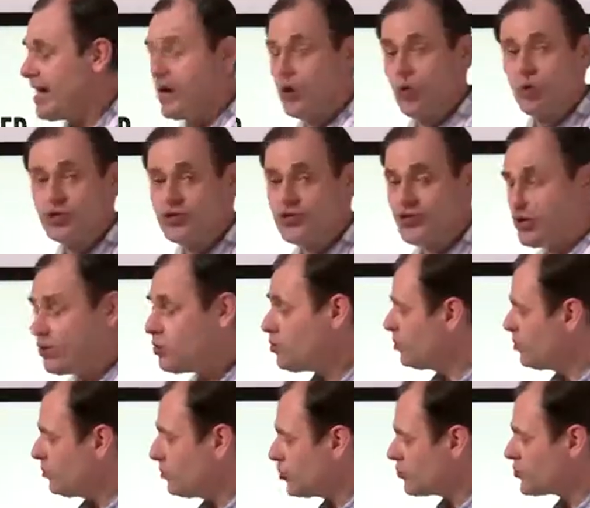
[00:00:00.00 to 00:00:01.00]
Also,
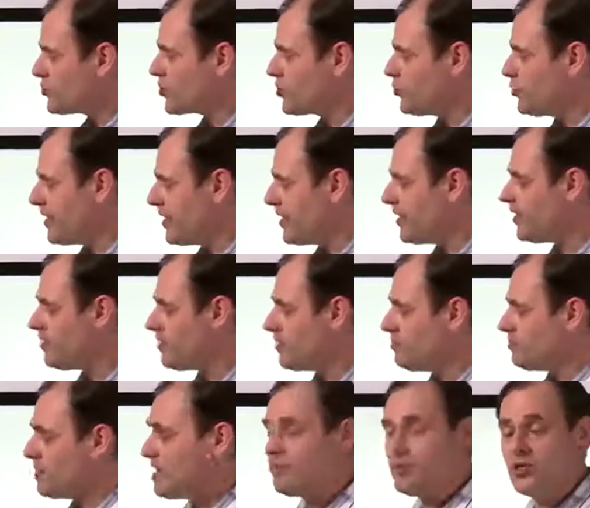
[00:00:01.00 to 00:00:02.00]
not shown here,
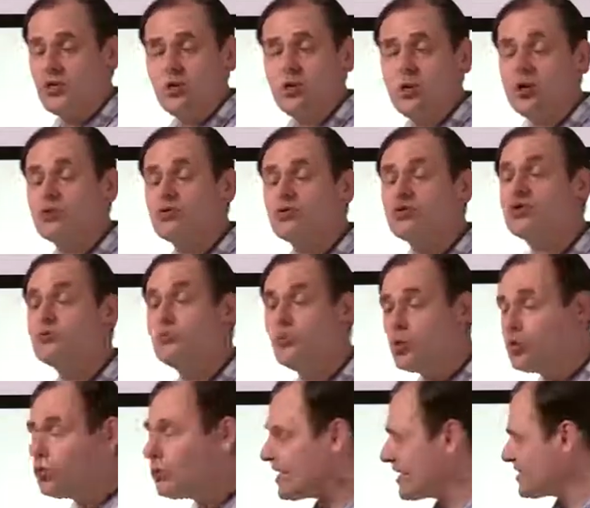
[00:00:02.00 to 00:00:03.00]
maybe you want
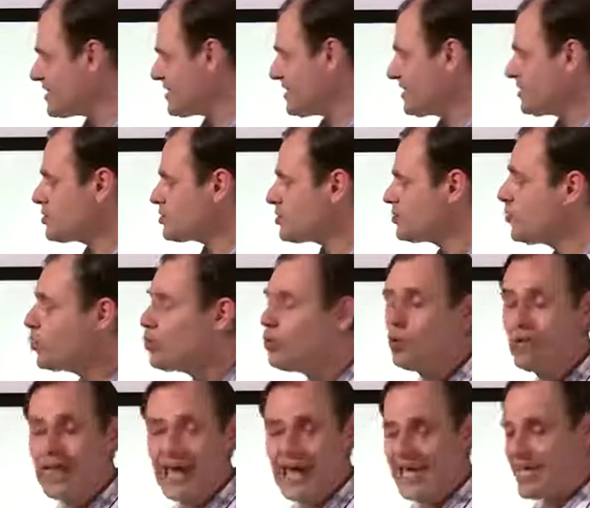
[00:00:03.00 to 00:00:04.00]
small letter,
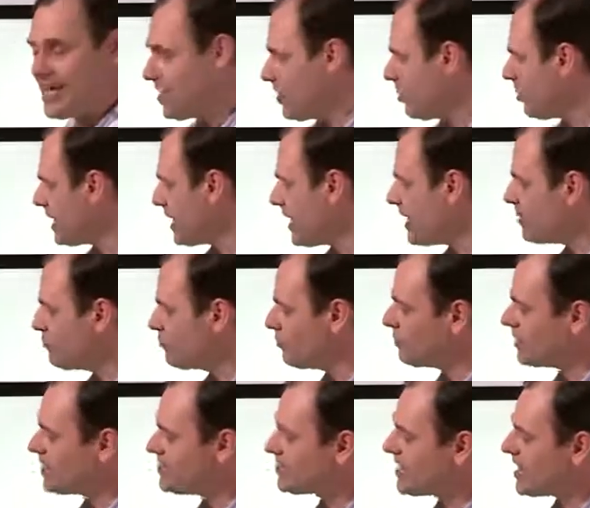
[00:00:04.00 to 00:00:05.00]
small a. Okay, you
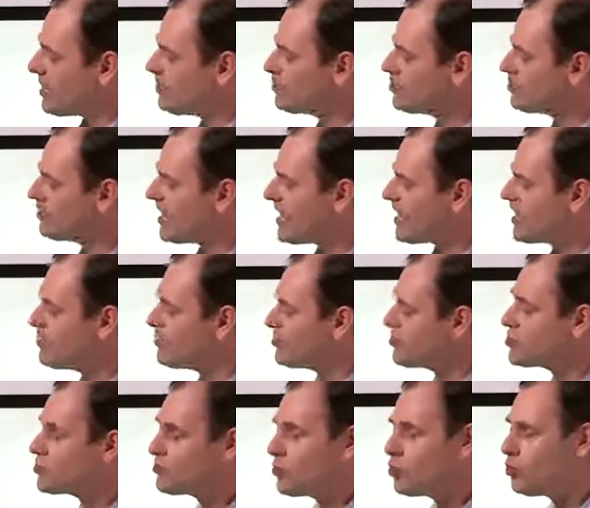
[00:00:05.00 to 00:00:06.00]
replace capital A with
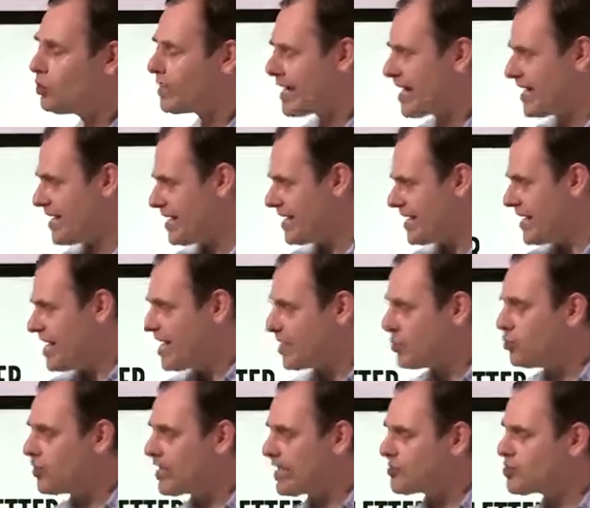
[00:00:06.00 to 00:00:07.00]
small a.
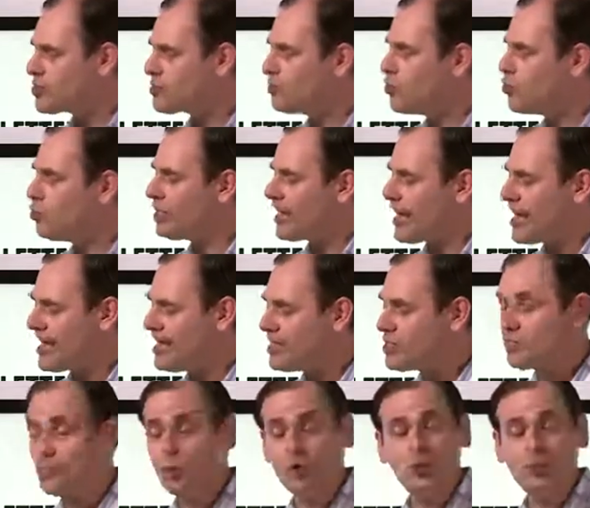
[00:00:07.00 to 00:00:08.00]
You'll get small a,
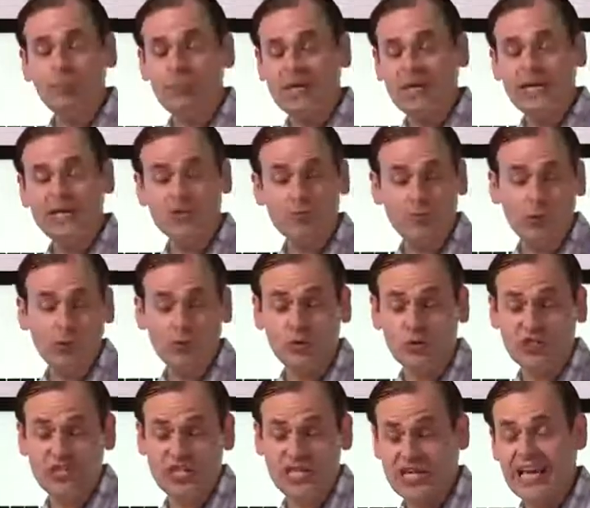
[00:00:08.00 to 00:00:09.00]
small b, small
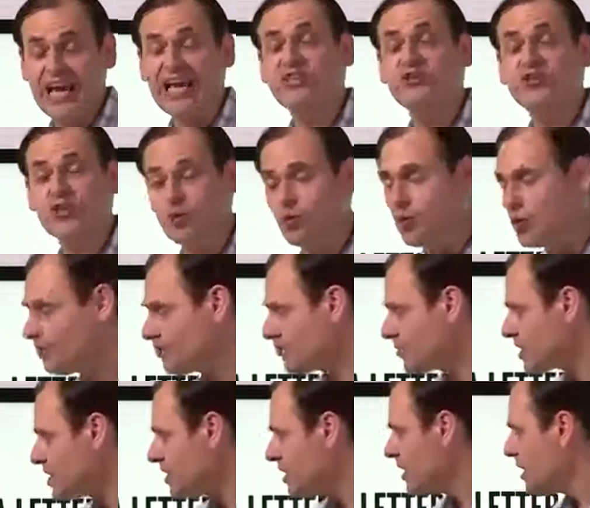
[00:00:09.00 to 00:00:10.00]
c, and so on.
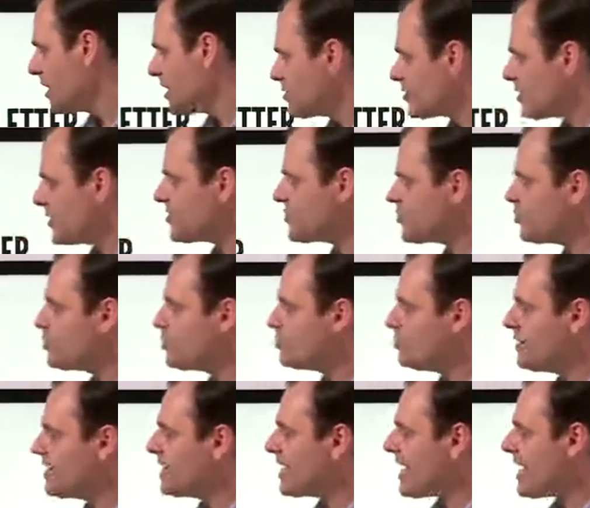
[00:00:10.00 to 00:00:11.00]
So let's use
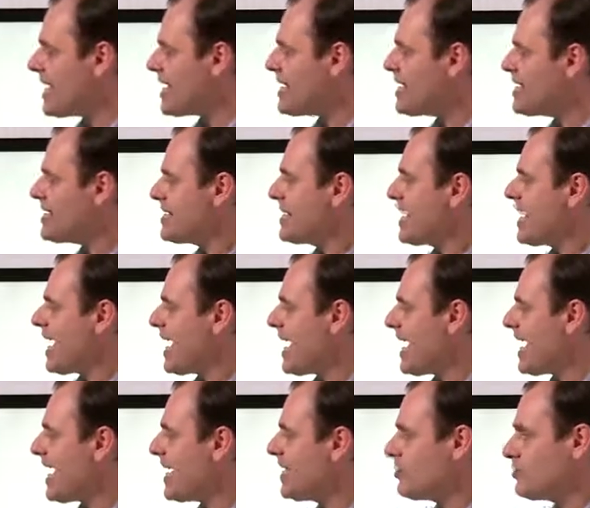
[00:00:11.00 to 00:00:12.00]
big A,
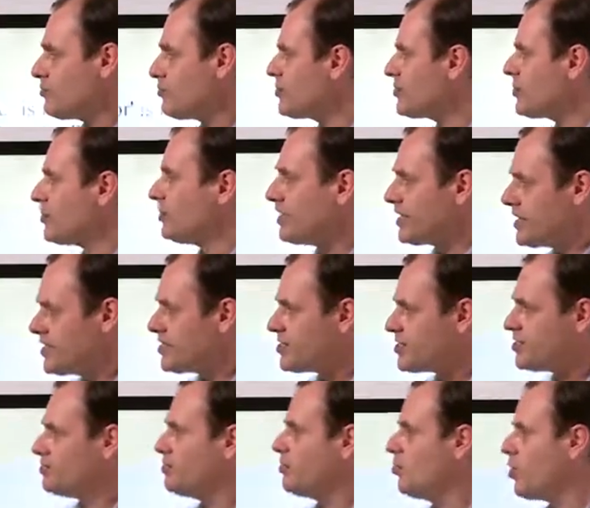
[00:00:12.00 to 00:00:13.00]
and the result
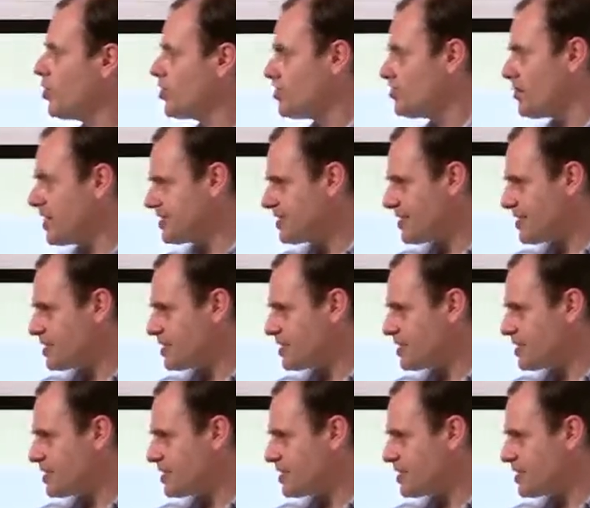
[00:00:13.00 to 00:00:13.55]
is what you might